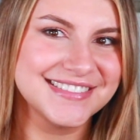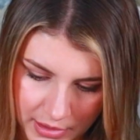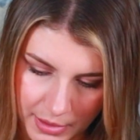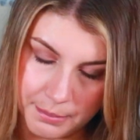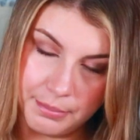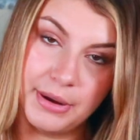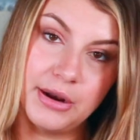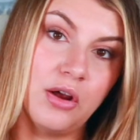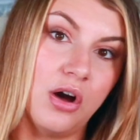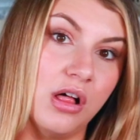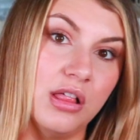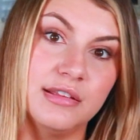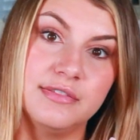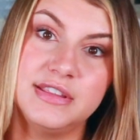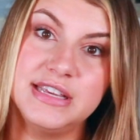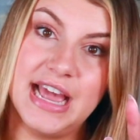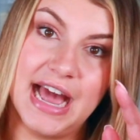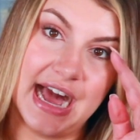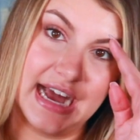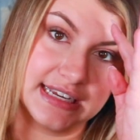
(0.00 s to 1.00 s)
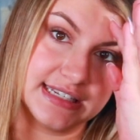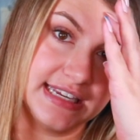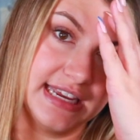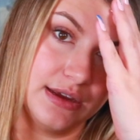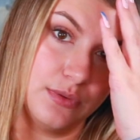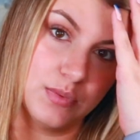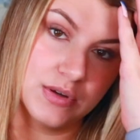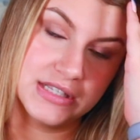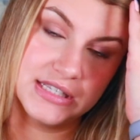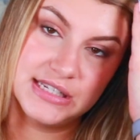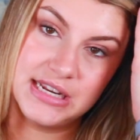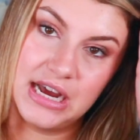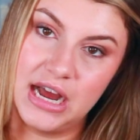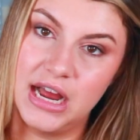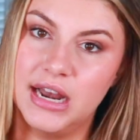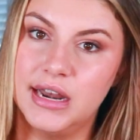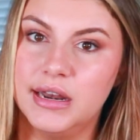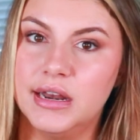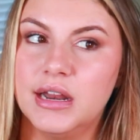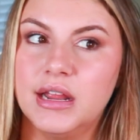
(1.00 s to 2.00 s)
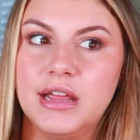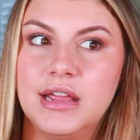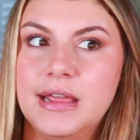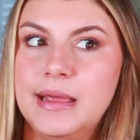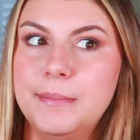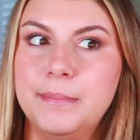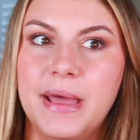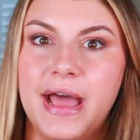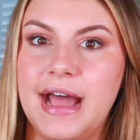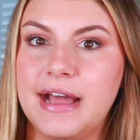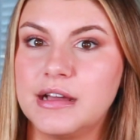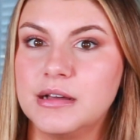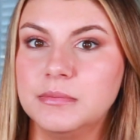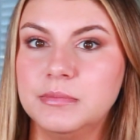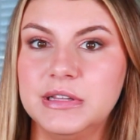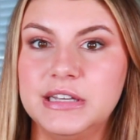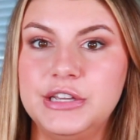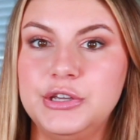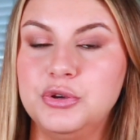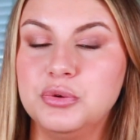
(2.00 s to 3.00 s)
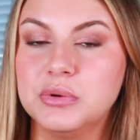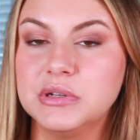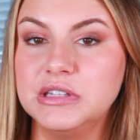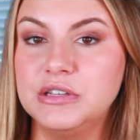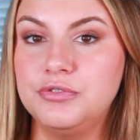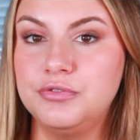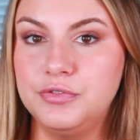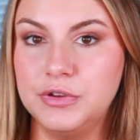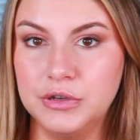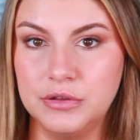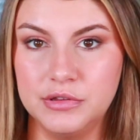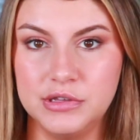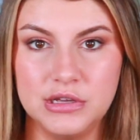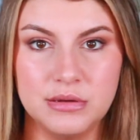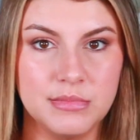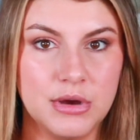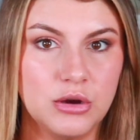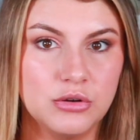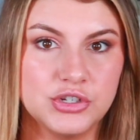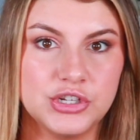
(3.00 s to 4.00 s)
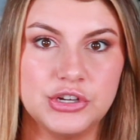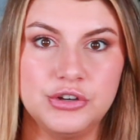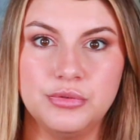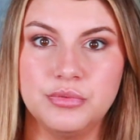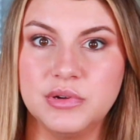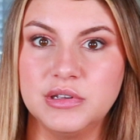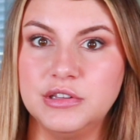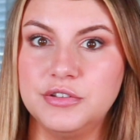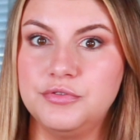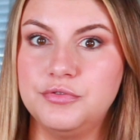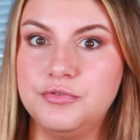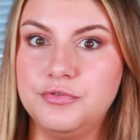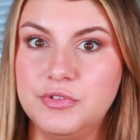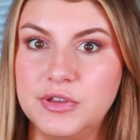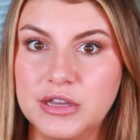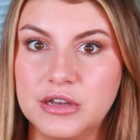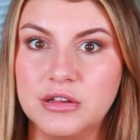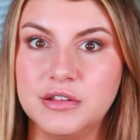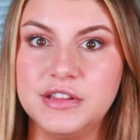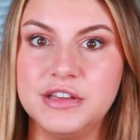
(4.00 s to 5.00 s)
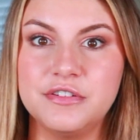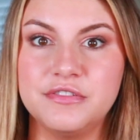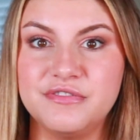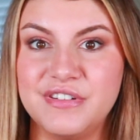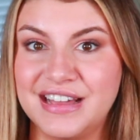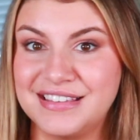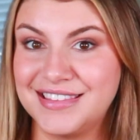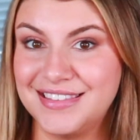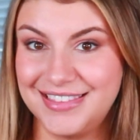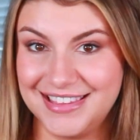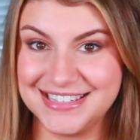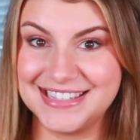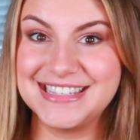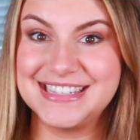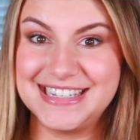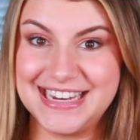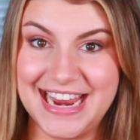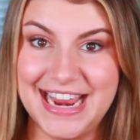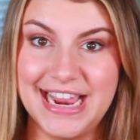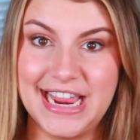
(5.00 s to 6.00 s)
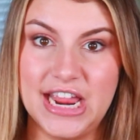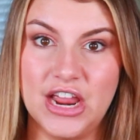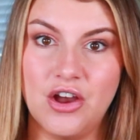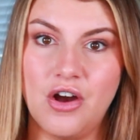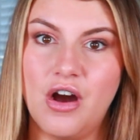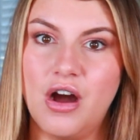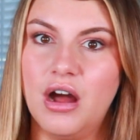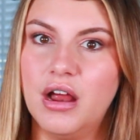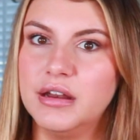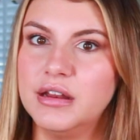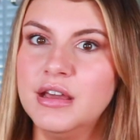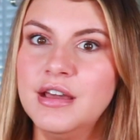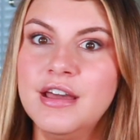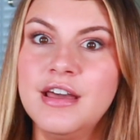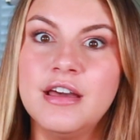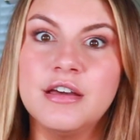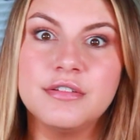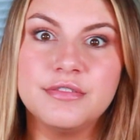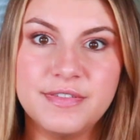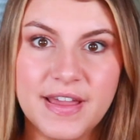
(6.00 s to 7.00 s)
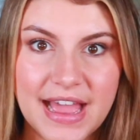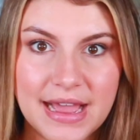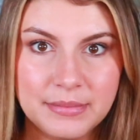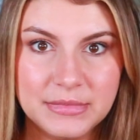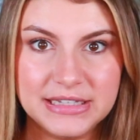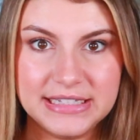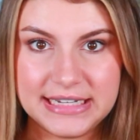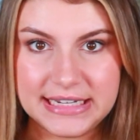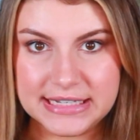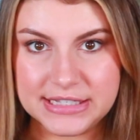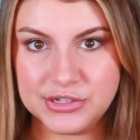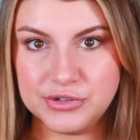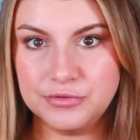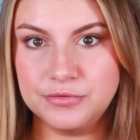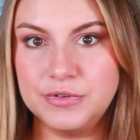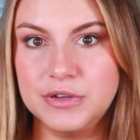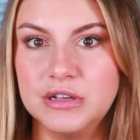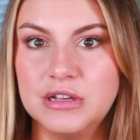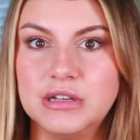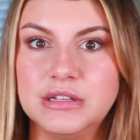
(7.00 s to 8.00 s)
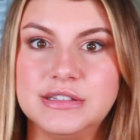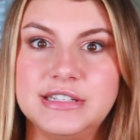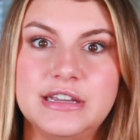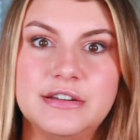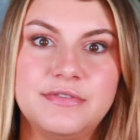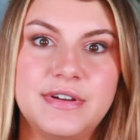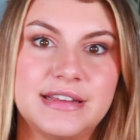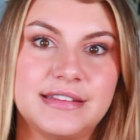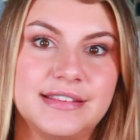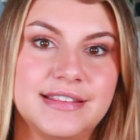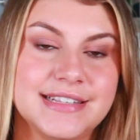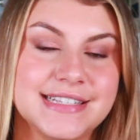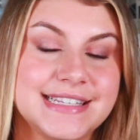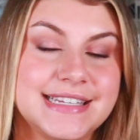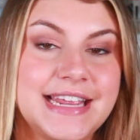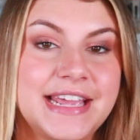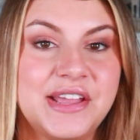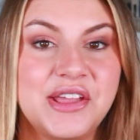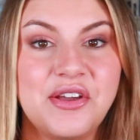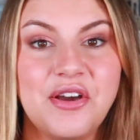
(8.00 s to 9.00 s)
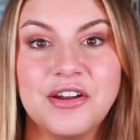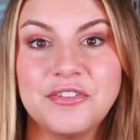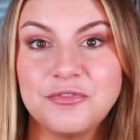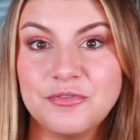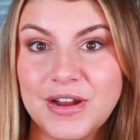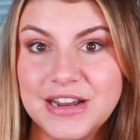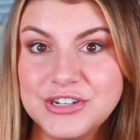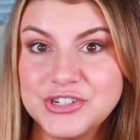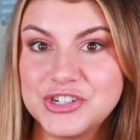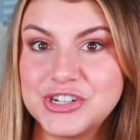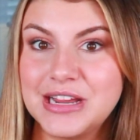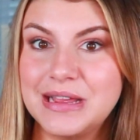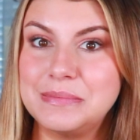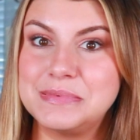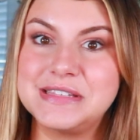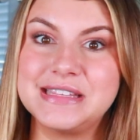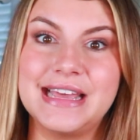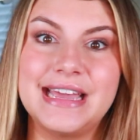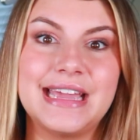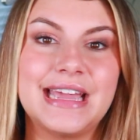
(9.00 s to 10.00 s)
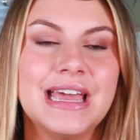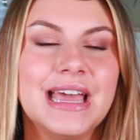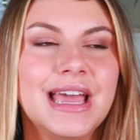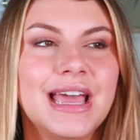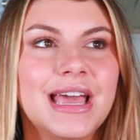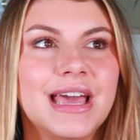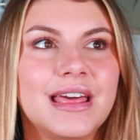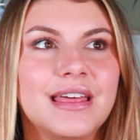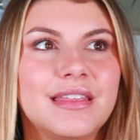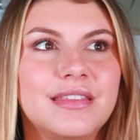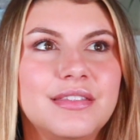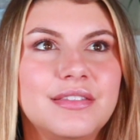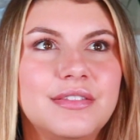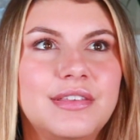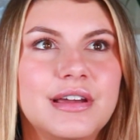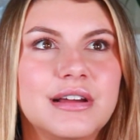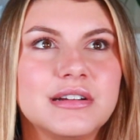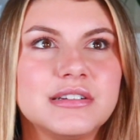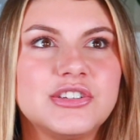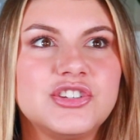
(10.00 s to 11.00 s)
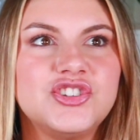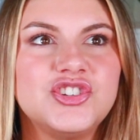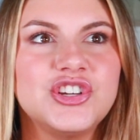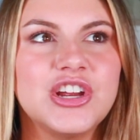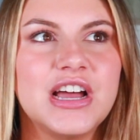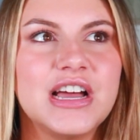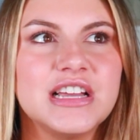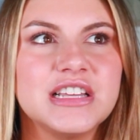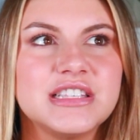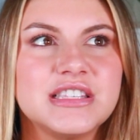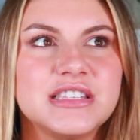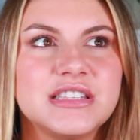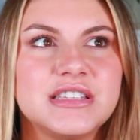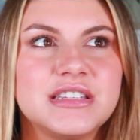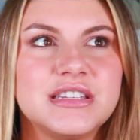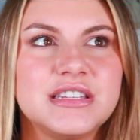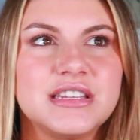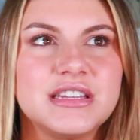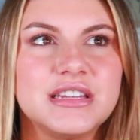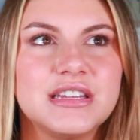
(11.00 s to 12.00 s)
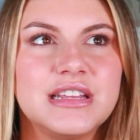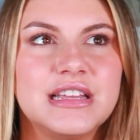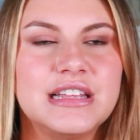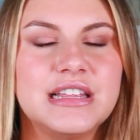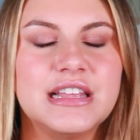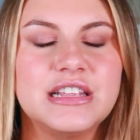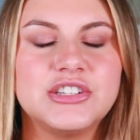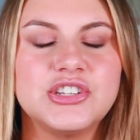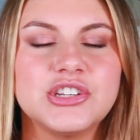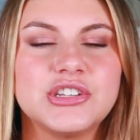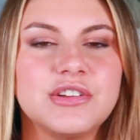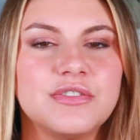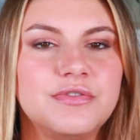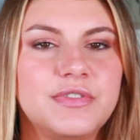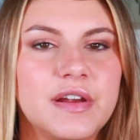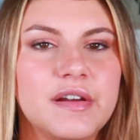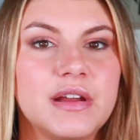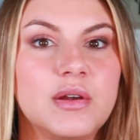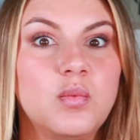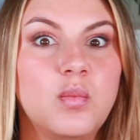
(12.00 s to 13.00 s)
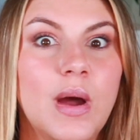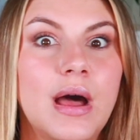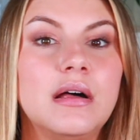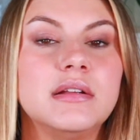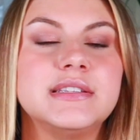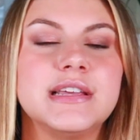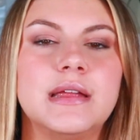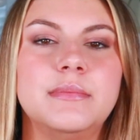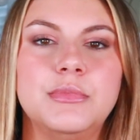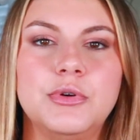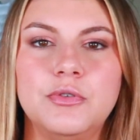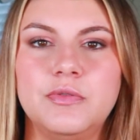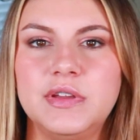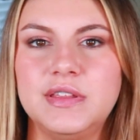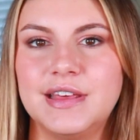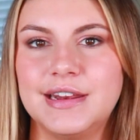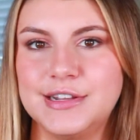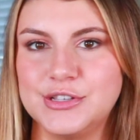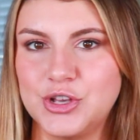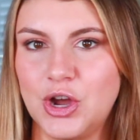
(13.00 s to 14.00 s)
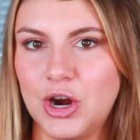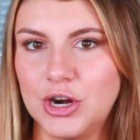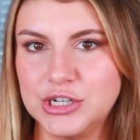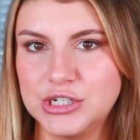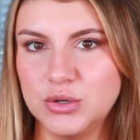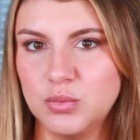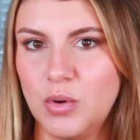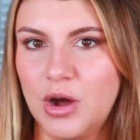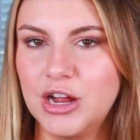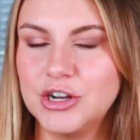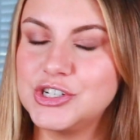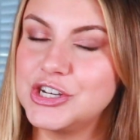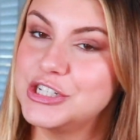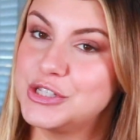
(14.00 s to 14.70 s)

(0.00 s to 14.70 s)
But all of the acting was done impeccably. You really feel the emotion. You really feel the effect that this is taking on families. You feel the effect that this is taking on friendships. Like, there's just, it's just a very well done movie that is hard to watch.